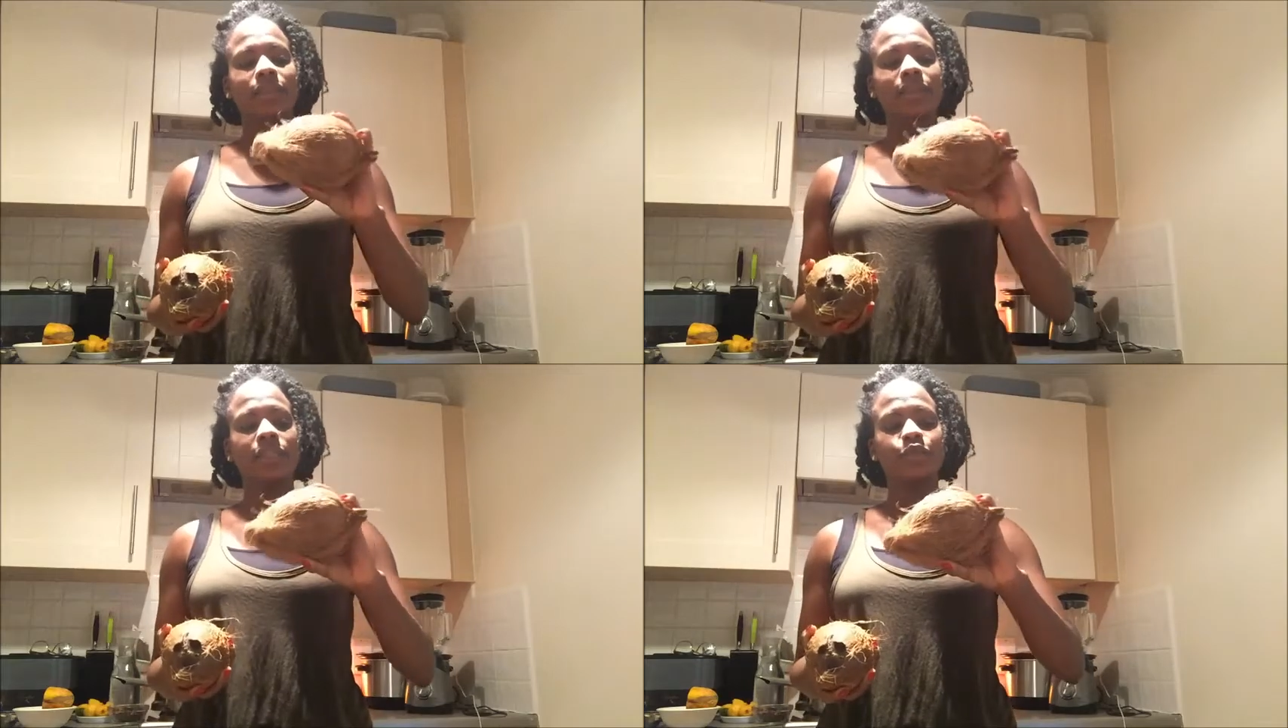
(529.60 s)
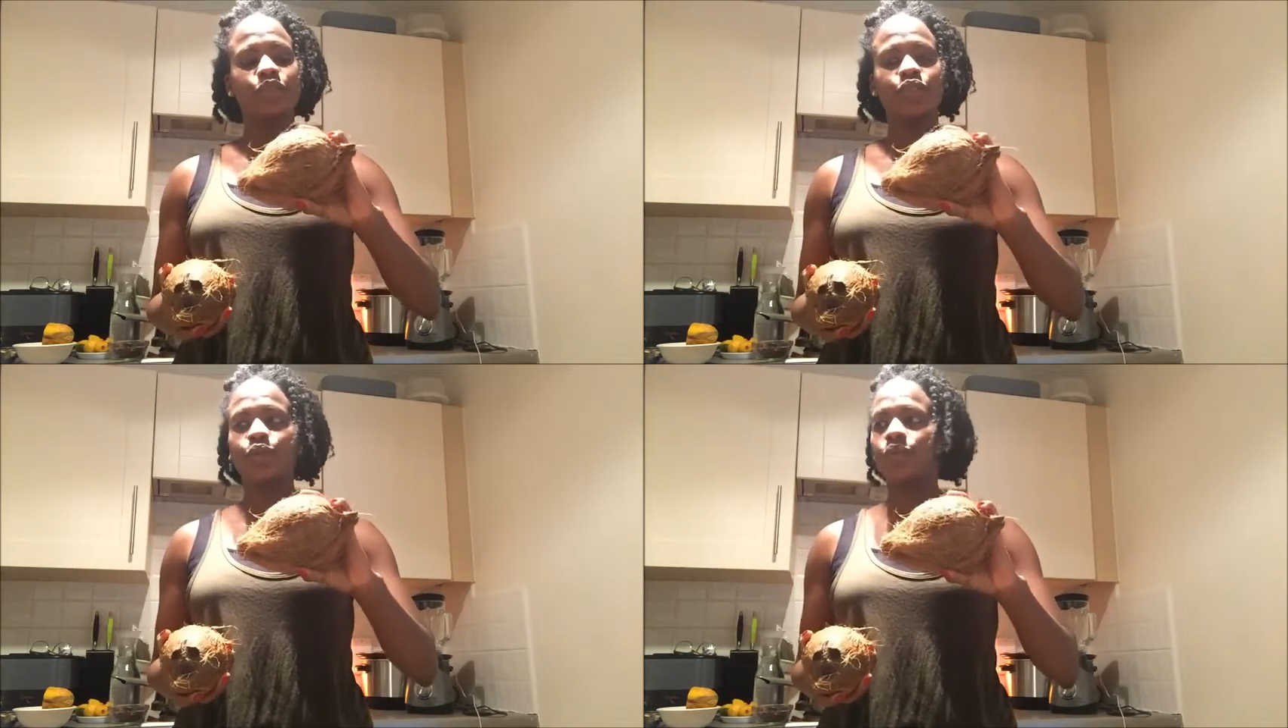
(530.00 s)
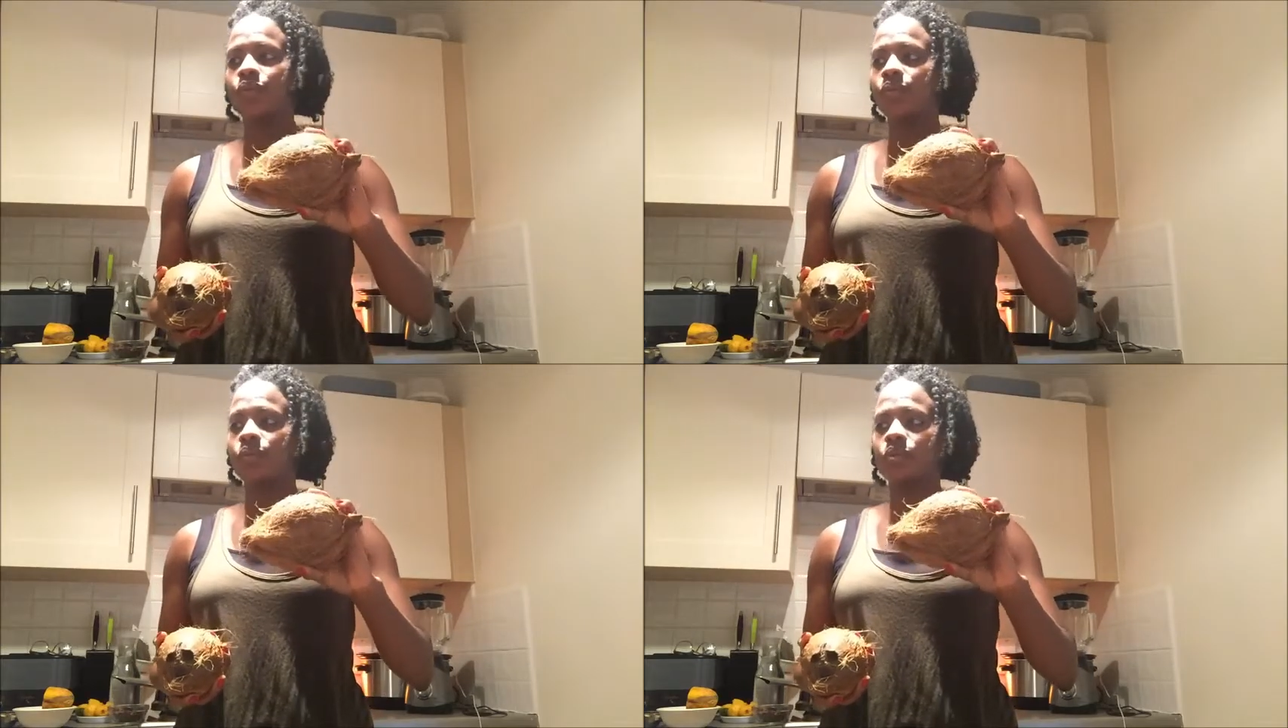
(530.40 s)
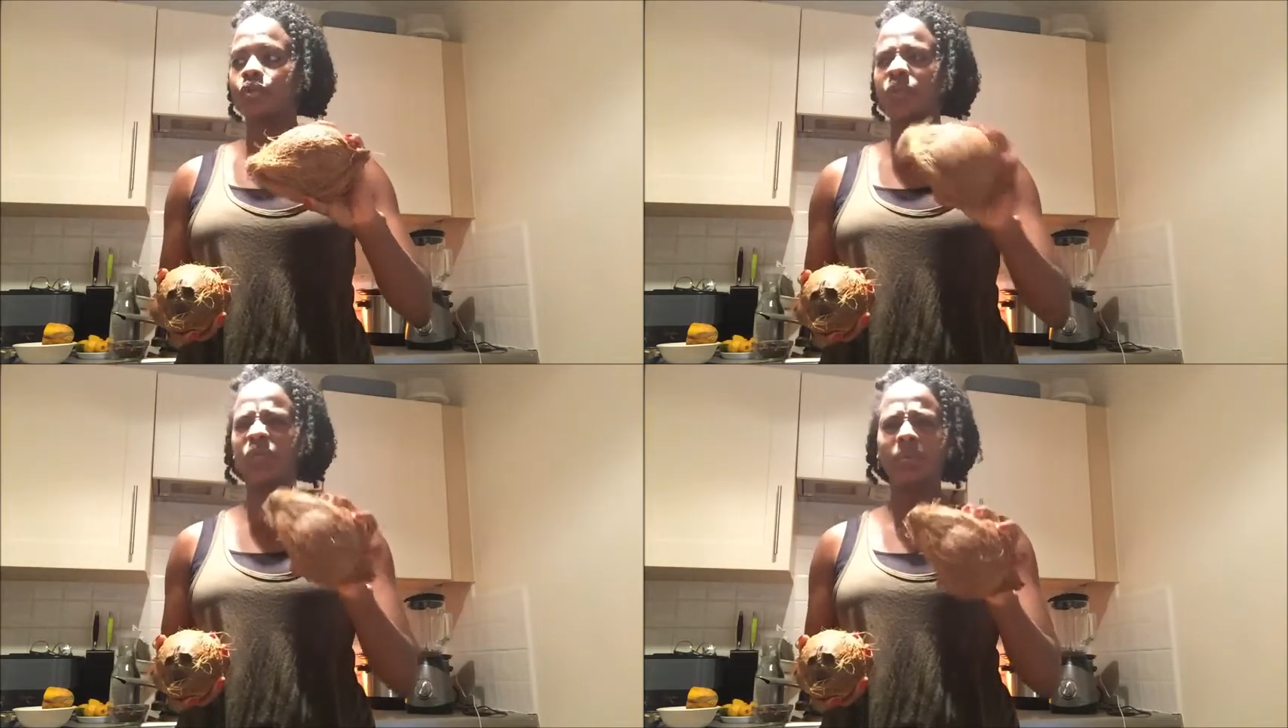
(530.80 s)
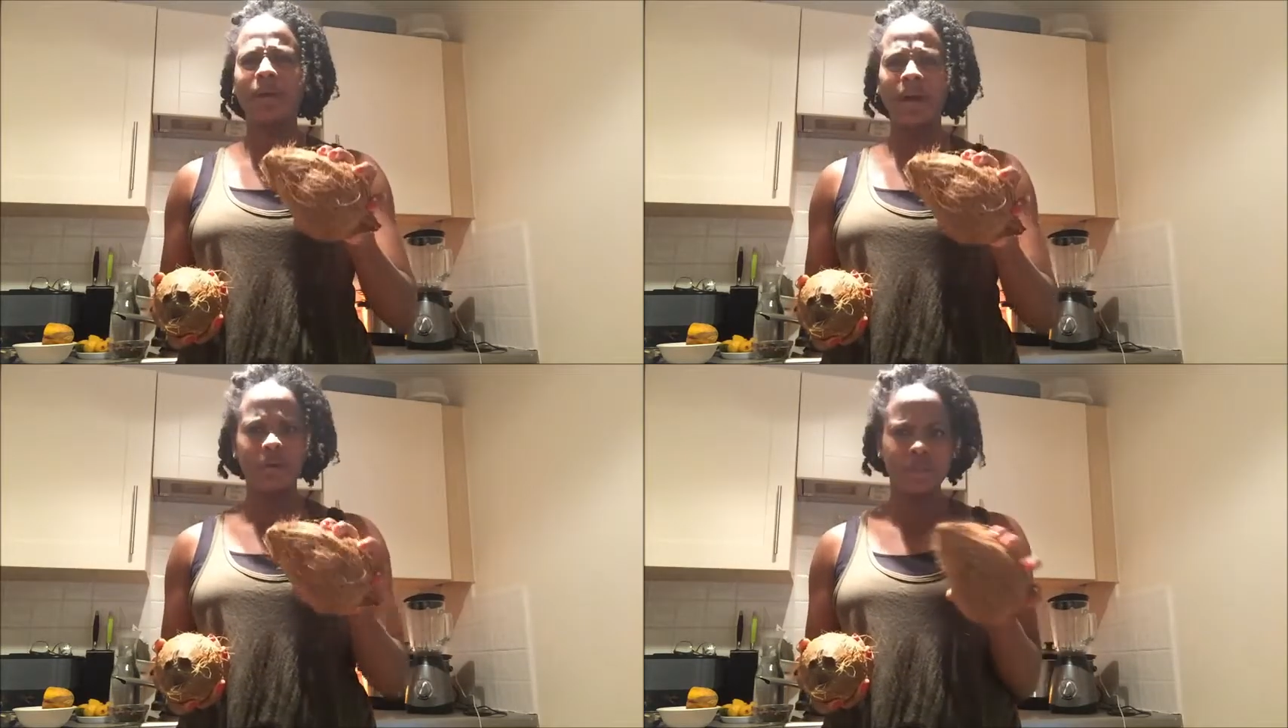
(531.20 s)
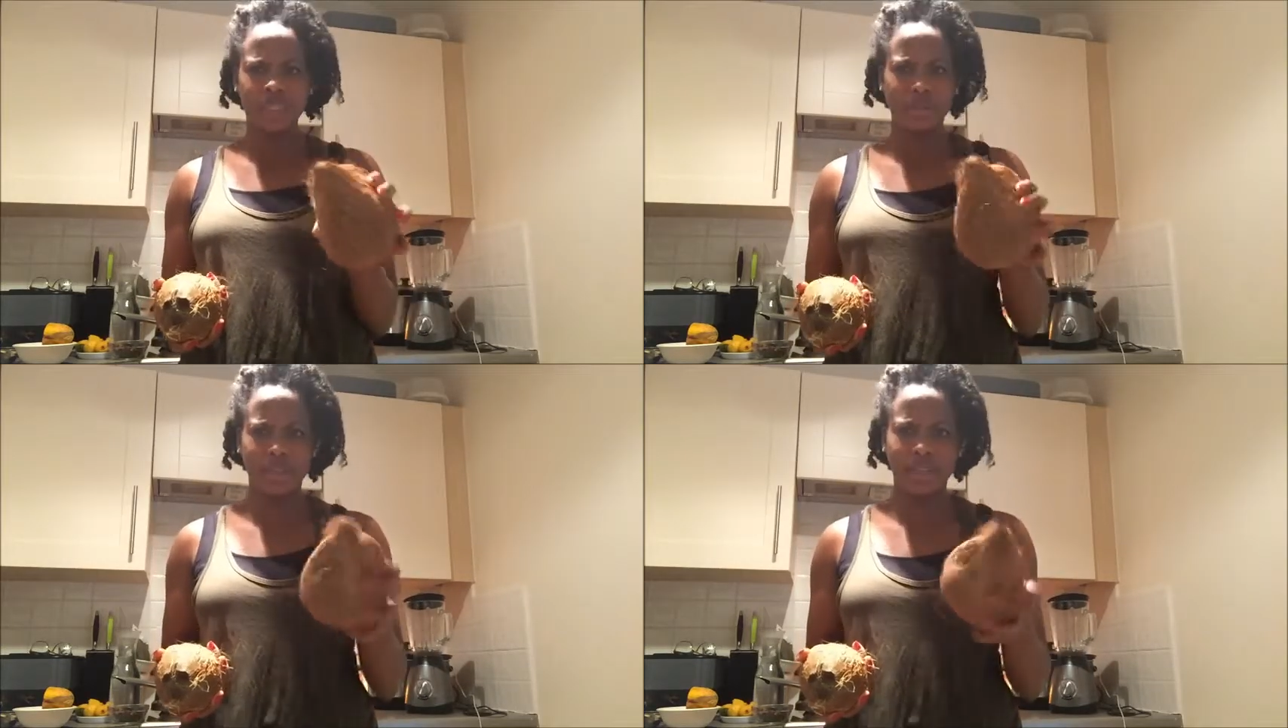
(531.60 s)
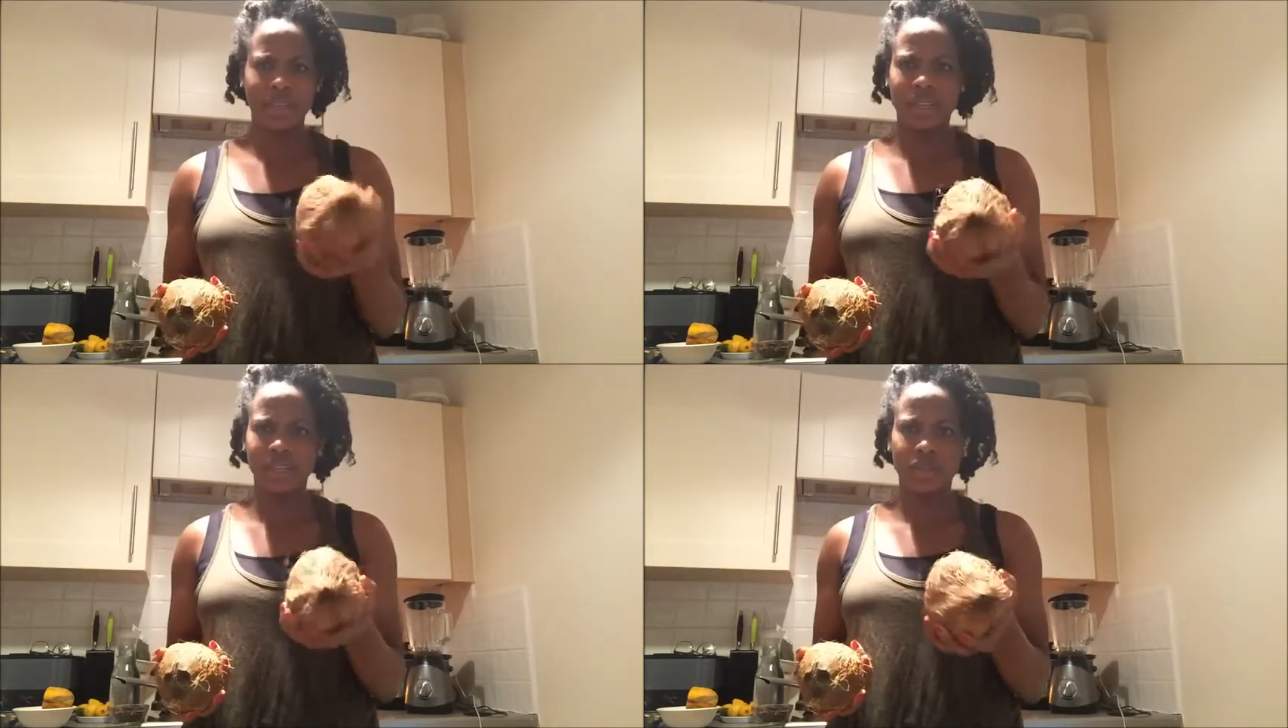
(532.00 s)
I think this was two for £1 or something like that.